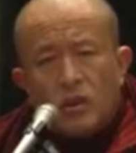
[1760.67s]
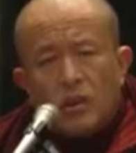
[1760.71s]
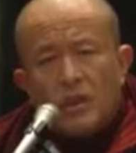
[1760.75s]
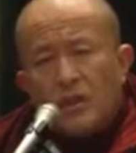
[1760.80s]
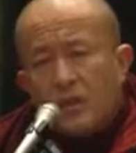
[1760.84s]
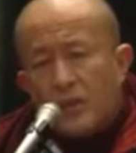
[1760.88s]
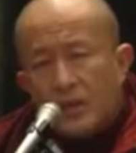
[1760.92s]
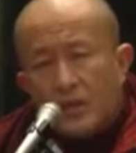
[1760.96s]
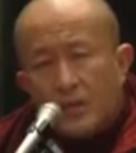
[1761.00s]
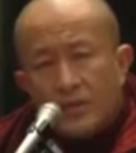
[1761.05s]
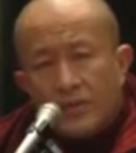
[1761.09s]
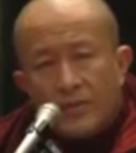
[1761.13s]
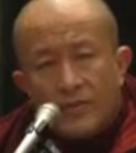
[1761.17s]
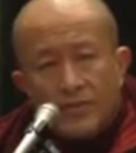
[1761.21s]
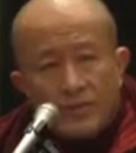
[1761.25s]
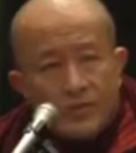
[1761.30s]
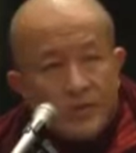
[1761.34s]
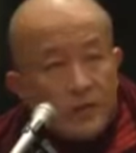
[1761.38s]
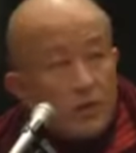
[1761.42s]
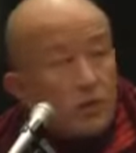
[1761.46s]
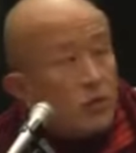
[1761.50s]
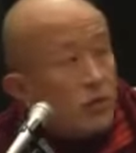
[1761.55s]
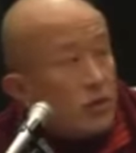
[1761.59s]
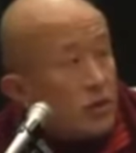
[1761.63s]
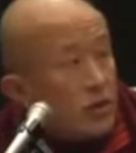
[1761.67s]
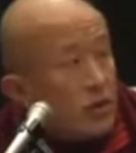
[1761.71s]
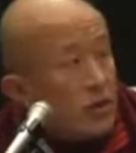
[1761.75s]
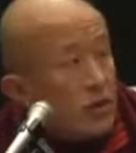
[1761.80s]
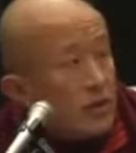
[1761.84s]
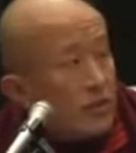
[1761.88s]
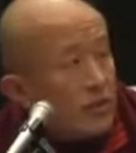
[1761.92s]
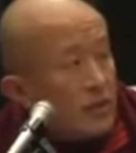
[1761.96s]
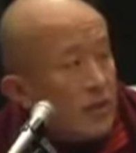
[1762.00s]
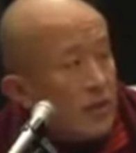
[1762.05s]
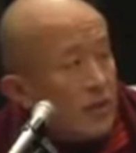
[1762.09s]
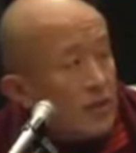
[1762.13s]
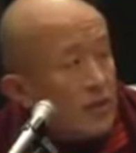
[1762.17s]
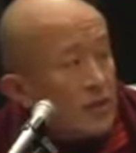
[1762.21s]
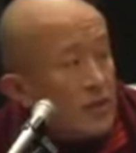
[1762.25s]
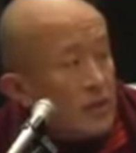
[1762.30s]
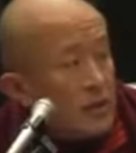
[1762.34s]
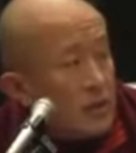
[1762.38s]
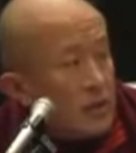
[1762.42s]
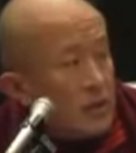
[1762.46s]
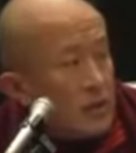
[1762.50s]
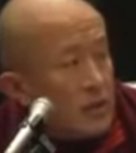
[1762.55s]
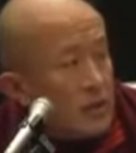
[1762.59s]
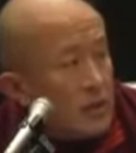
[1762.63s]
any kind of Vajrayogini
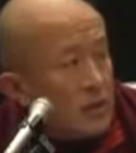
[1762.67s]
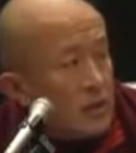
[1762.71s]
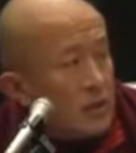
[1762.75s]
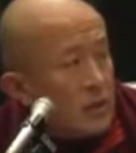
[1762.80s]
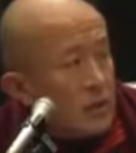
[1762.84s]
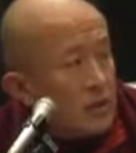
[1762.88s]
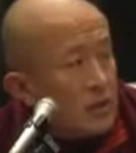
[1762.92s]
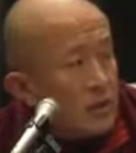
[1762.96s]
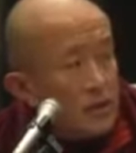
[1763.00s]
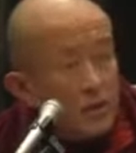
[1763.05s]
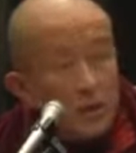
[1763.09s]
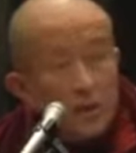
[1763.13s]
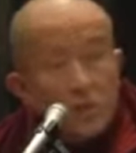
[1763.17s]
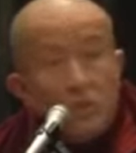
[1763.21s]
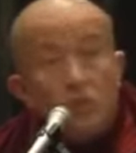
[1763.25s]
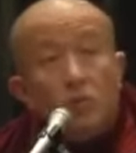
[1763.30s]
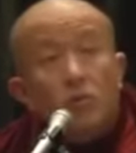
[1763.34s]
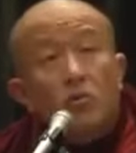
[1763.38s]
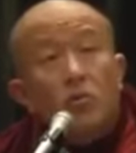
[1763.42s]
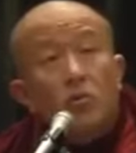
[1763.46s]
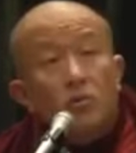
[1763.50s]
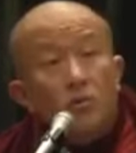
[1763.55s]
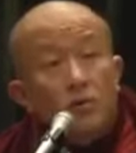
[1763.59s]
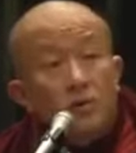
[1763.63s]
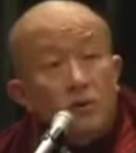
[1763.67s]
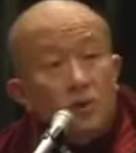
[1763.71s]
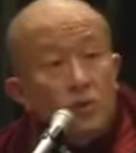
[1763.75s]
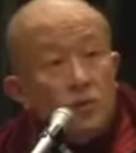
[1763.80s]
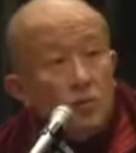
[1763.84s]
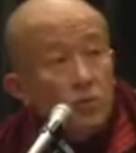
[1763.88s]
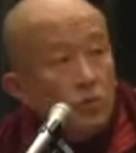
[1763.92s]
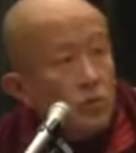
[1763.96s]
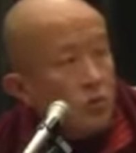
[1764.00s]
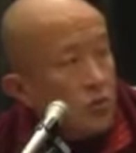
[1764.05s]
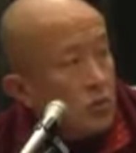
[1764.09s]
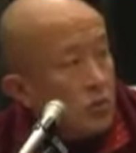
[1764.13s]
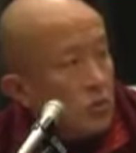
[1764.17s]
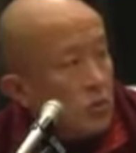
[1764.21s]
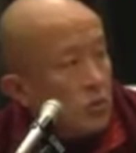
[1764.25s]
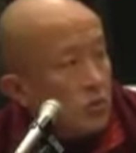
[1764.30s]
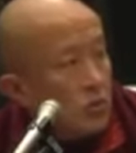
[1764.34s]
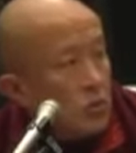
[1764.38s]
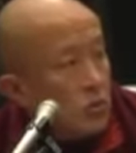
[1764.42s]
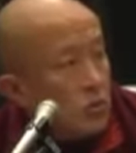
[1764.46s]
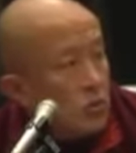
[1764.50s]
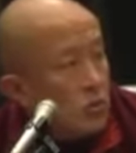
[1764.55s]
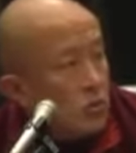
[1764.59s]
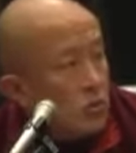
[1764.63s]
practices, there's always the
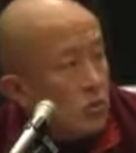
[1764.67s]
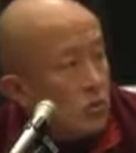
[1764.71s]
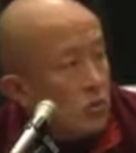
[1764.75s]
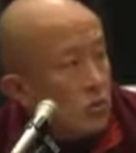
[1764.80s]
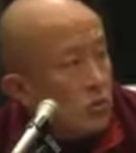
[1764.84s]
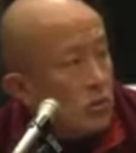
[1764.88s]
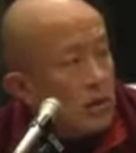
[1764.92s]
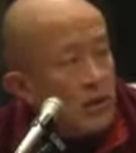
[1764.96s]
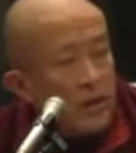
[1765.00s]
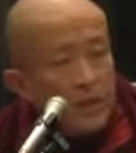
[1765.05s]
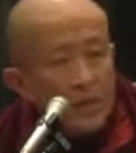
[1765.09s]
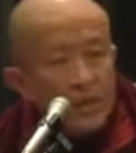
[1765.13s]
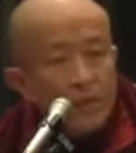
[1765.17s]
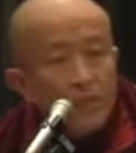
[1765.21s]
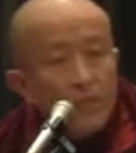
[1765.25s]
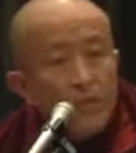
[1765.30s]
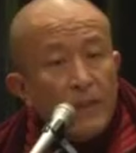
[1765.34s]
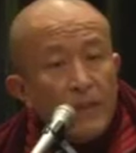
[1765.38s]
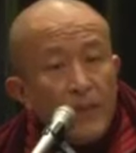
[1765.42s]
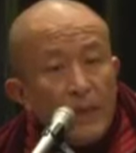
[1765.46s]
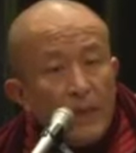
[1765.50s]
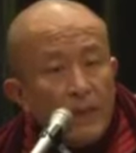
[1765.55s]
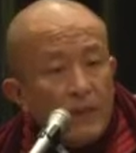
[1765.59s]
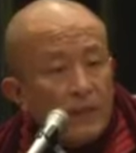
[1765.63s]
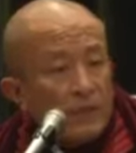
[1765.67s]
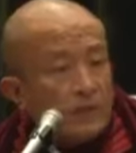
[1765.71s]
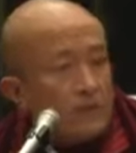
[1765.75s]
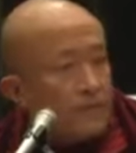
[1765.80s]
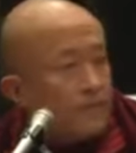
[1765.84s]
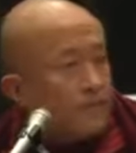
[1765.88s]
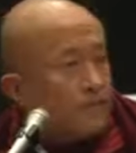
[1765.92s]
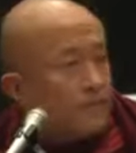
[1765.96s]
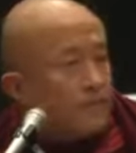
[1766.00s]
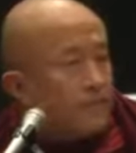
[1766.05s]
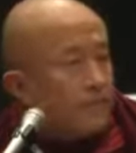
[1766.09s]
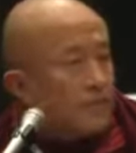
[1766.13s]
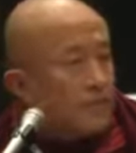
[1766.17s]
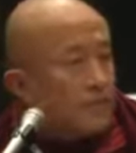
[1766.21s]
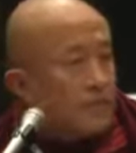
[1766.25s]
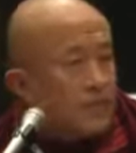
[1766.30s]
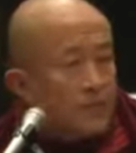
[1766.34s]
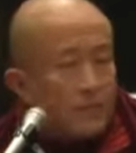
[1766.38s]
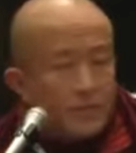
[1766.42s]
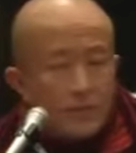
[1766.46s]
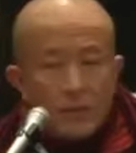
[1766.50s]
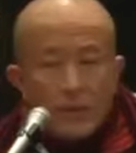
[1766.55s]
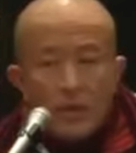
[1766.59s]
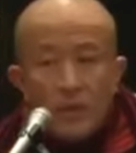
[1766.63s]
Guru as a male
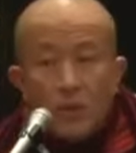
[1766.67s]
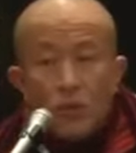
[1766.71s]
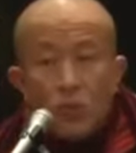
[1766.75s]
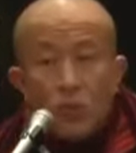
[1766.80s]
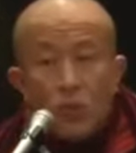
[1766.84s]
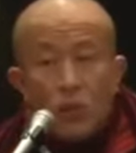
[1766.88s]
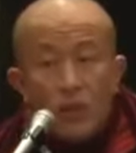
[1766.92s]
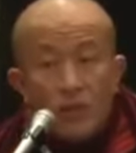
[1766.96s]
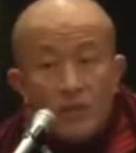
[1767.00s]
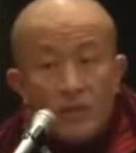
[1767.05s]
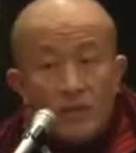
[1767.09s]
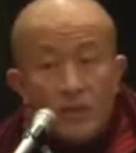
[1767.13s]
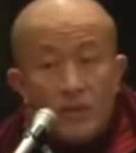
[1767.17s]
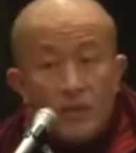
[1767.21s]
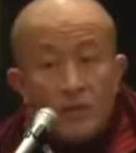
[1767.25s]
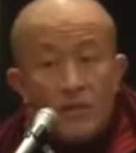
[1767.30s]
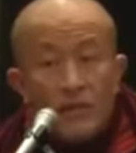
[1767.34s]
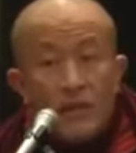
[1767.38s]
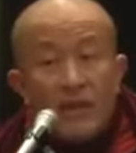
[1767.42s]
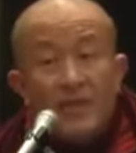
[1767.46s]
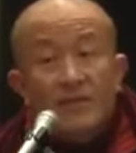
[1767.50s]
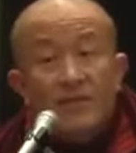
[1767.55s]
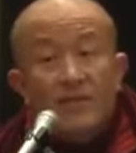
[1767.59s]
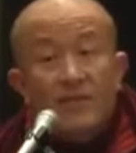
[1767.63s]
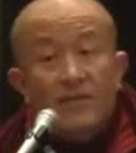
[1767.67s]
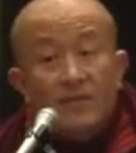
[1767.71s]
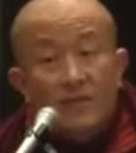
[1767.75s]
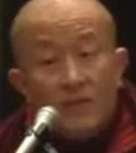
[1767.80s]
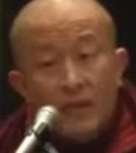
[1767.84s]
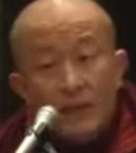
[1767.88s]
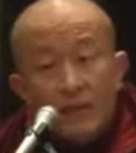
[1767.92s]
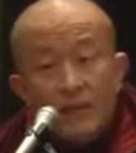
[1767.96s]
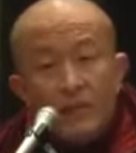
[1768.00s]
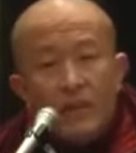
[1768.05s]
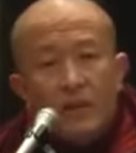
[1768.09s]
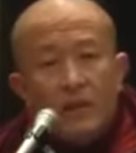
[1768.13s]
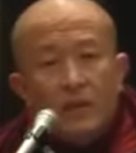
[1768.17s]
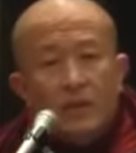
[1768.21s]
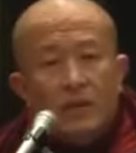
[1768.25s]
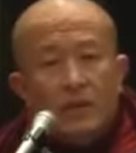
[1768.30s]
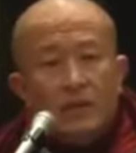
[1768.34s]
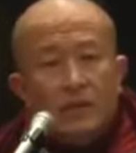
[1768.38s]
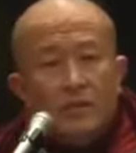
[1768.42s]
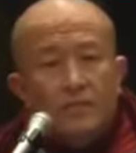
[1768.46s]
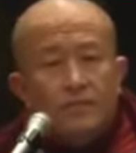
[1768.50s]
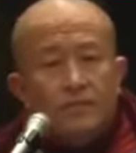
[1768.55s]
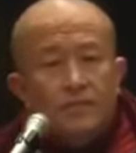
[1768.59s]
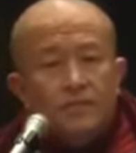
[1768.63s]
and oneself as a female.